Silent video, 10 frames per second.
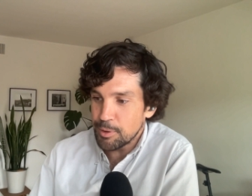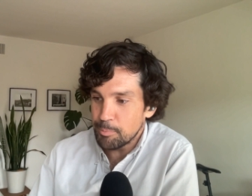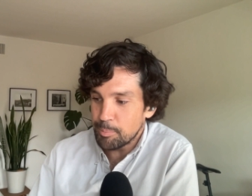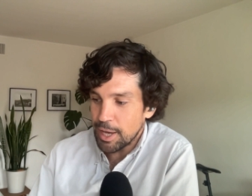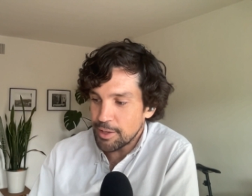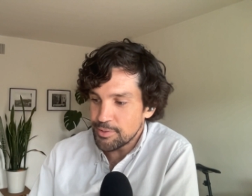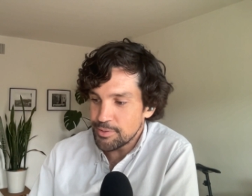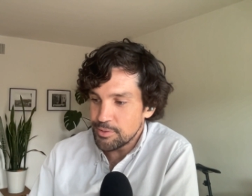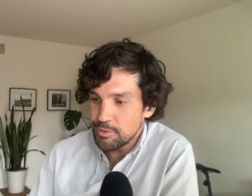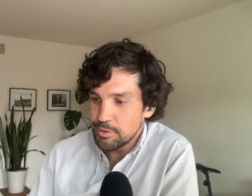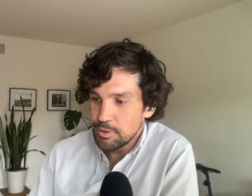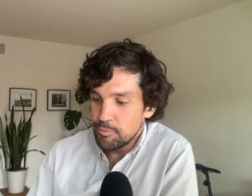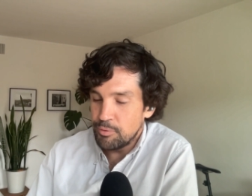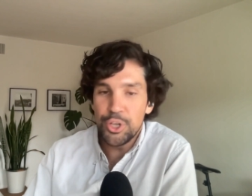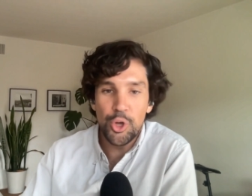the best
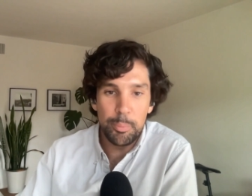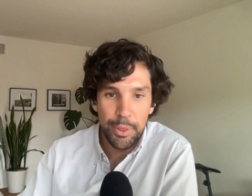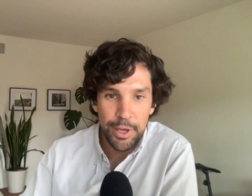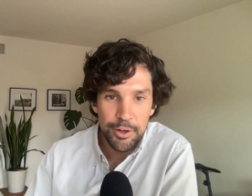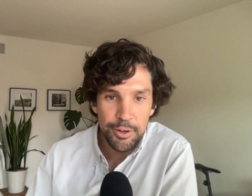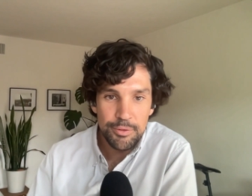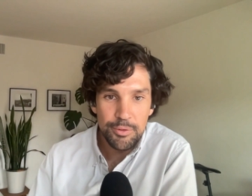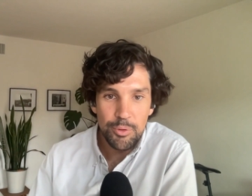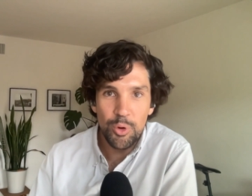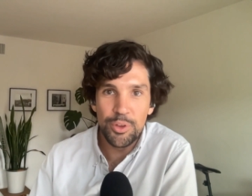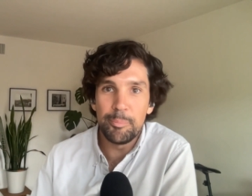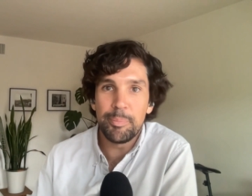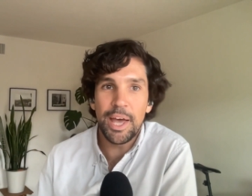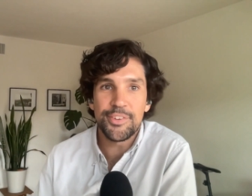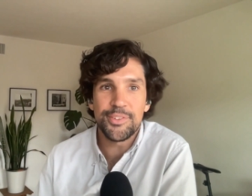video player or the
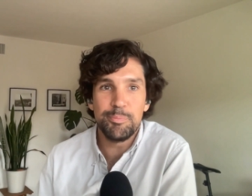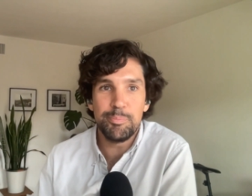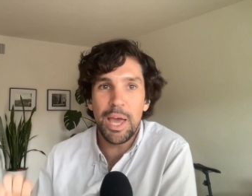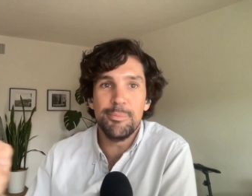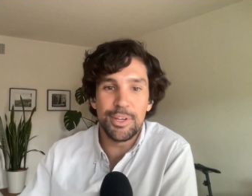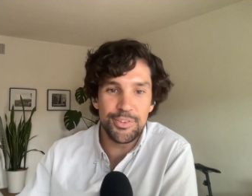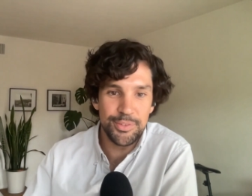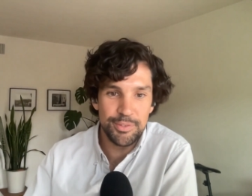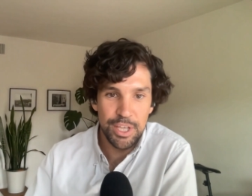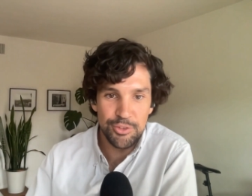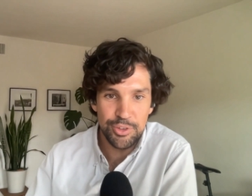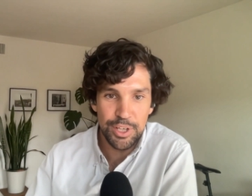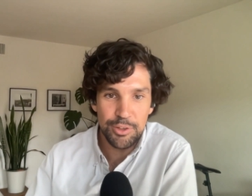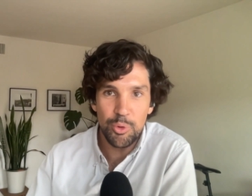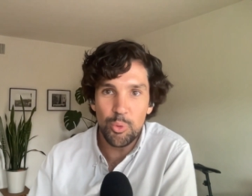best payments
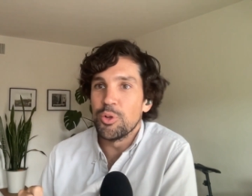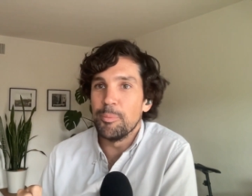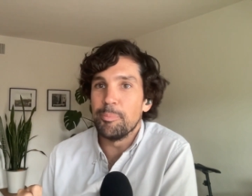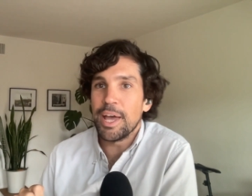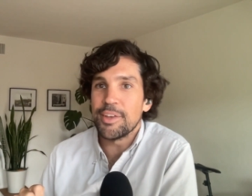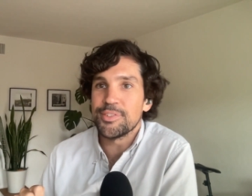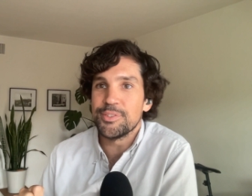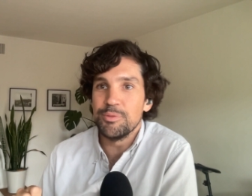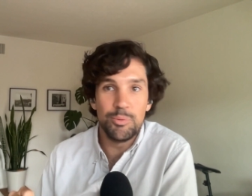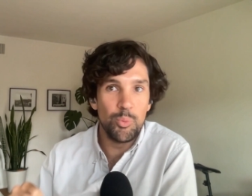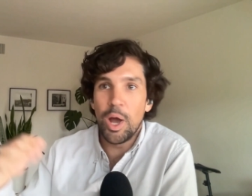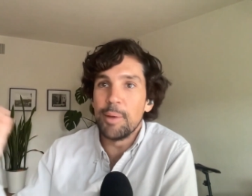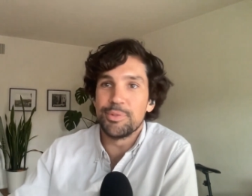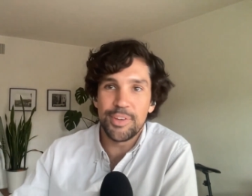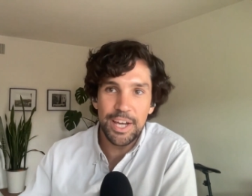engine or the best
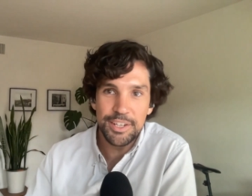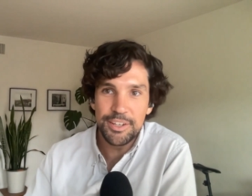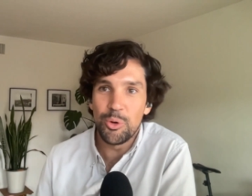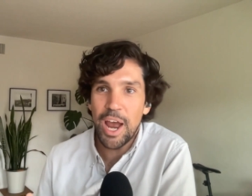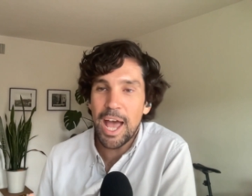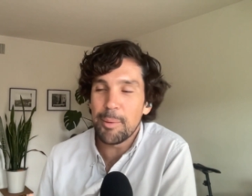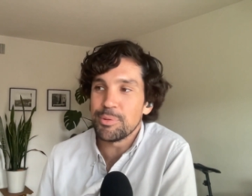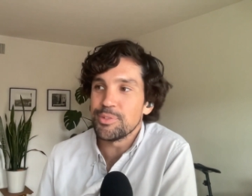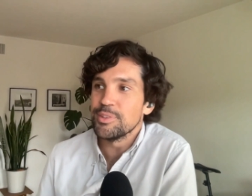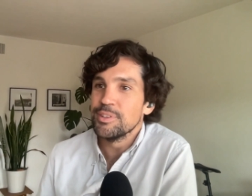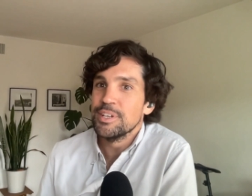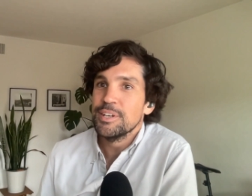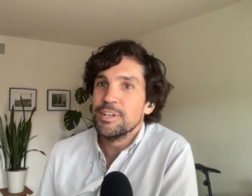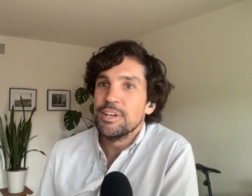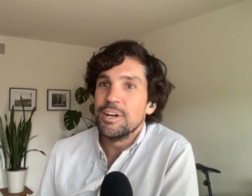website or apps
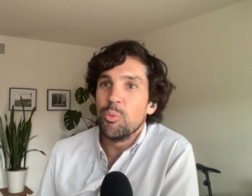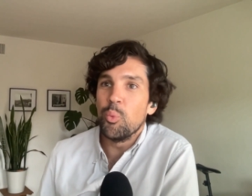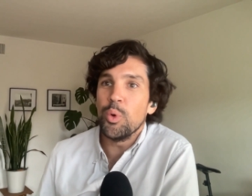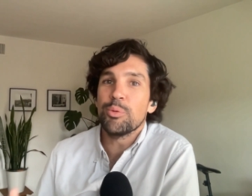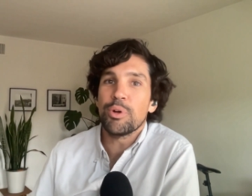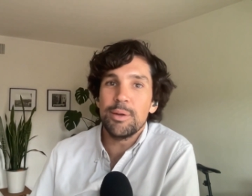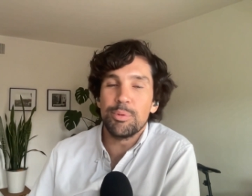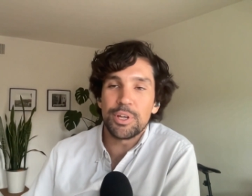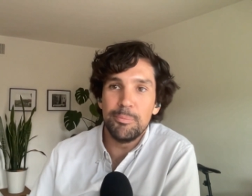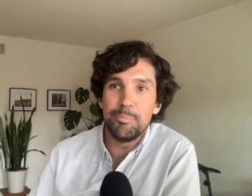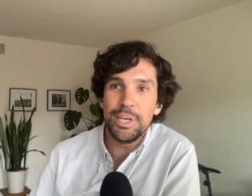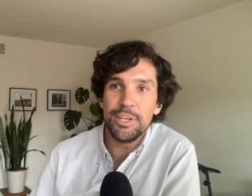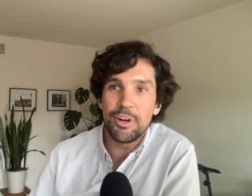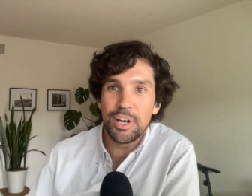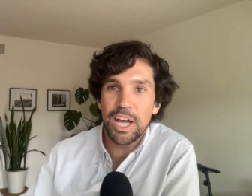we were able to
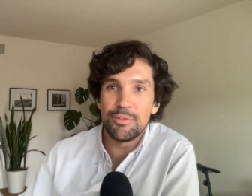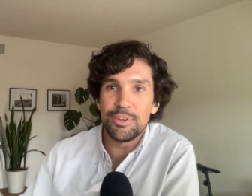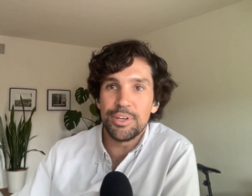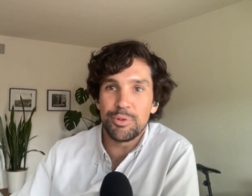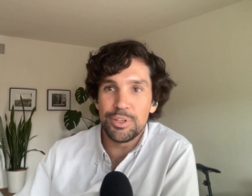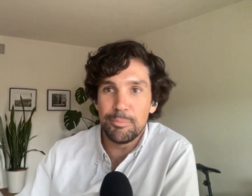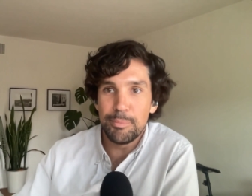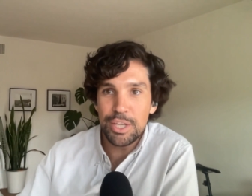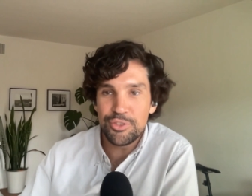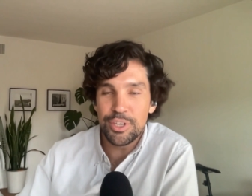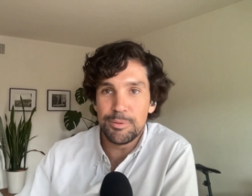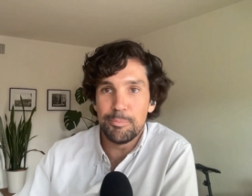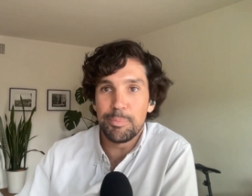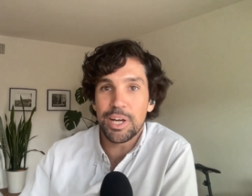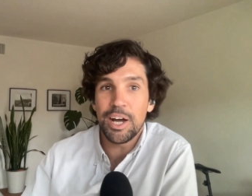compete on kind of a different
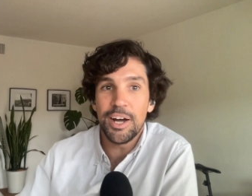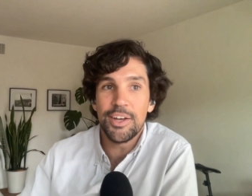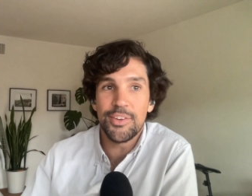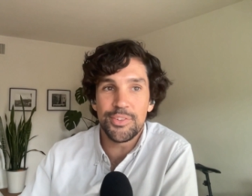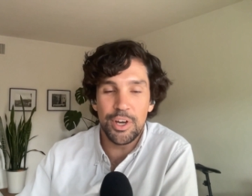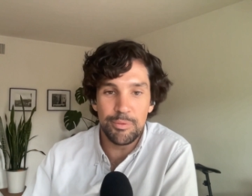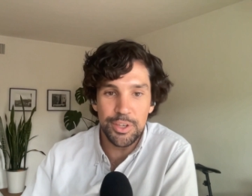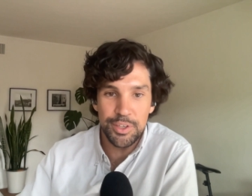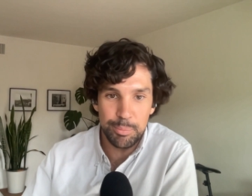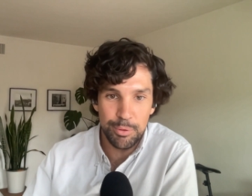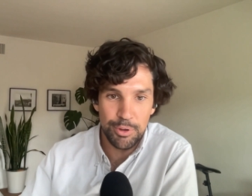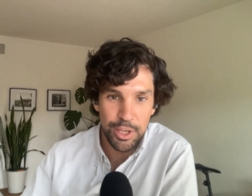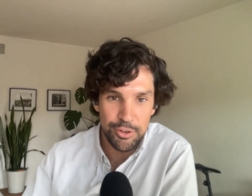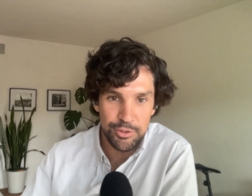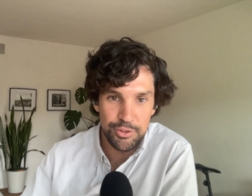dimension because of the deeper
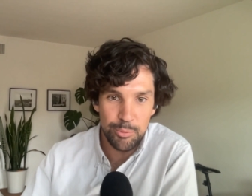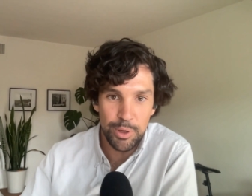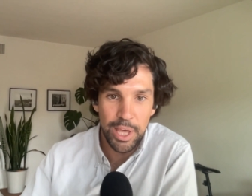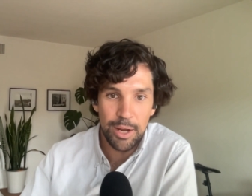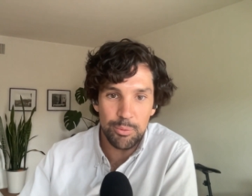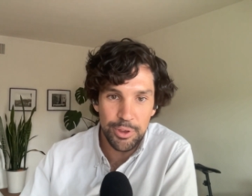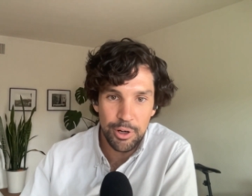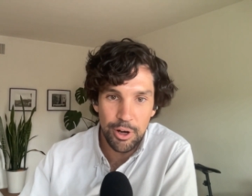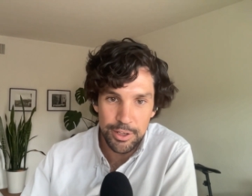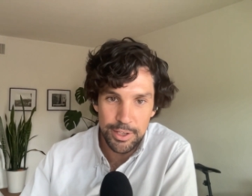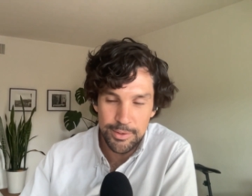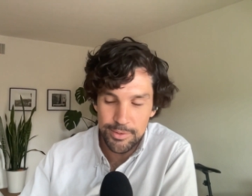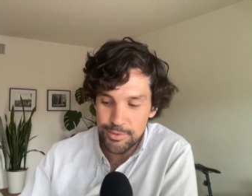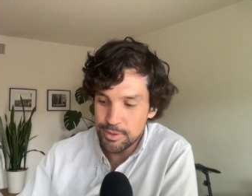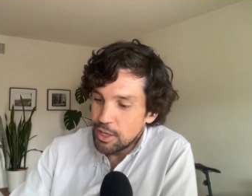relationship we had with our
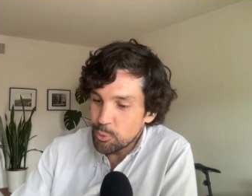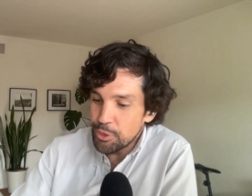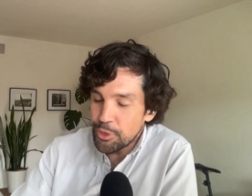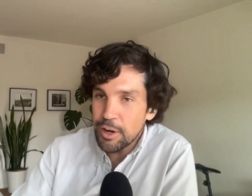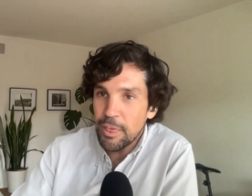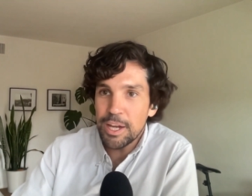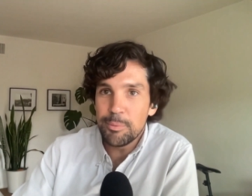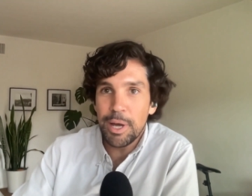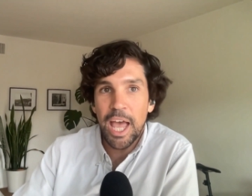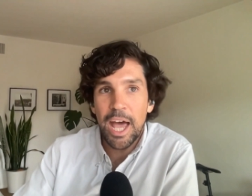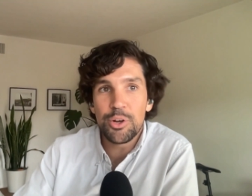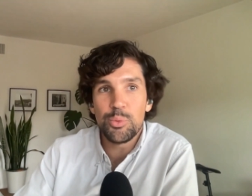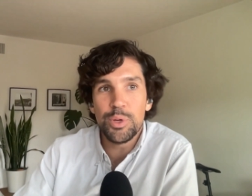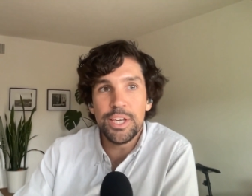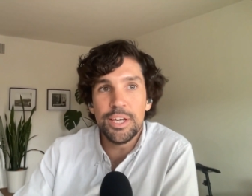audience. And so we thought a lot about how do
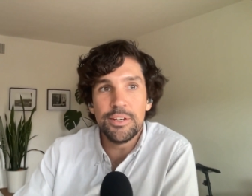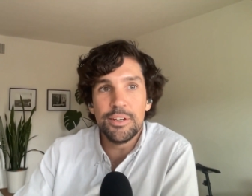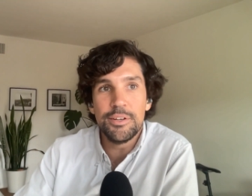we